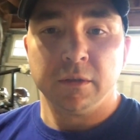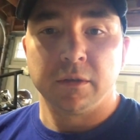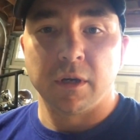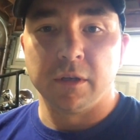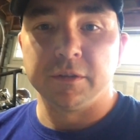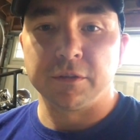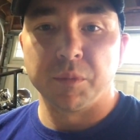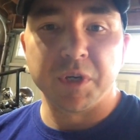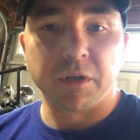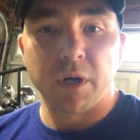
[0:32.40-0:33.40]
because it's going
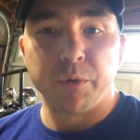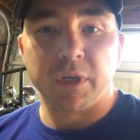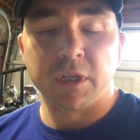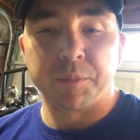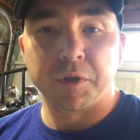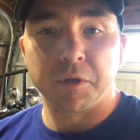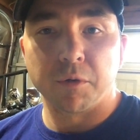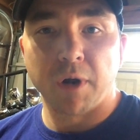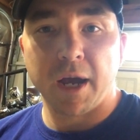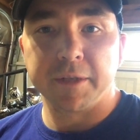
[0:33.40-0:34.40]
to be a great weekend. I'm going to go
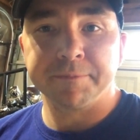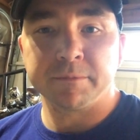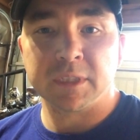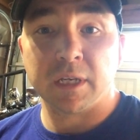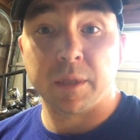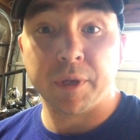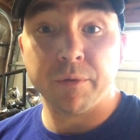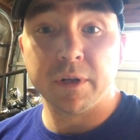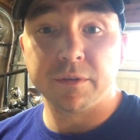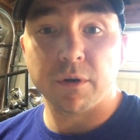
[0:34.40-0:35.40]
ride. And I'm getting
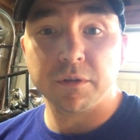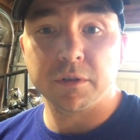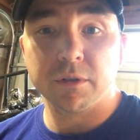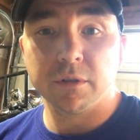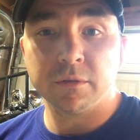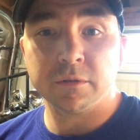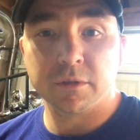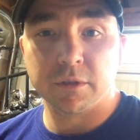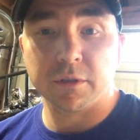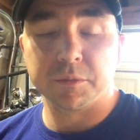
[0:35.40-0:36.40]
ready to start the grill
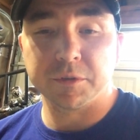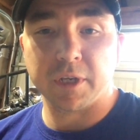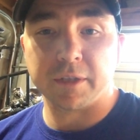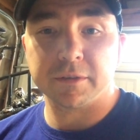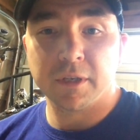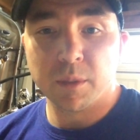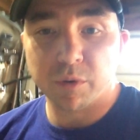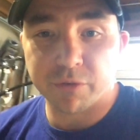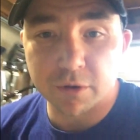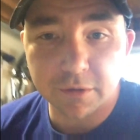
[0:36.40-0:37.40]
to cook some steaks.
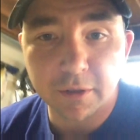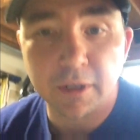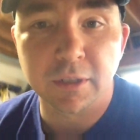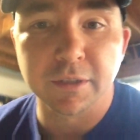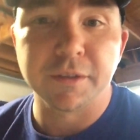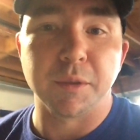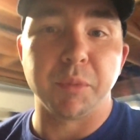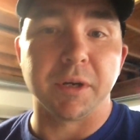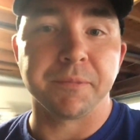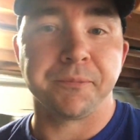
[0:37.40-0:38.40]
But first, let's get a
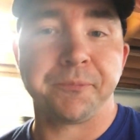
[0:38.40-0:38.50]
beer.